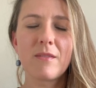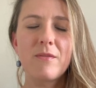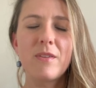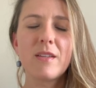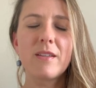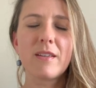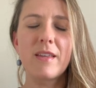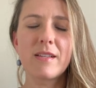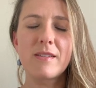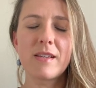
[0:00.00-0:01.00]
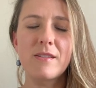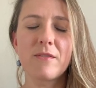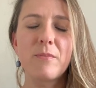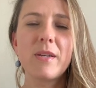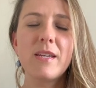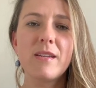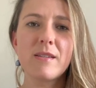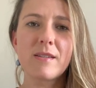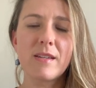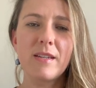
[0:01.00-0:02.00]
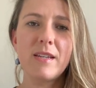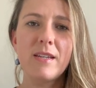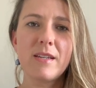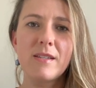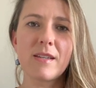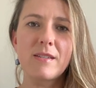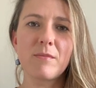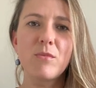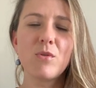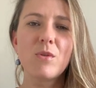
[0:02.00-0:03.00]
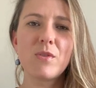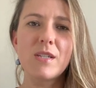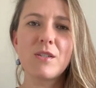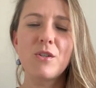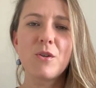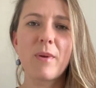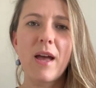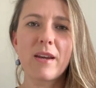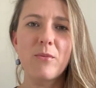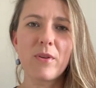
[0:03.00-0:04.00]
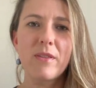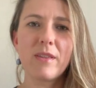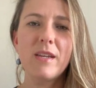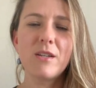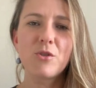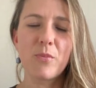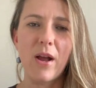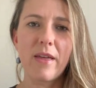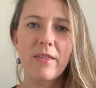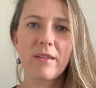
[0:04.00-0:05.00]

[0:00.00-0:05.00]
feeling that sense of peace and ease as it moves into your body with each breath.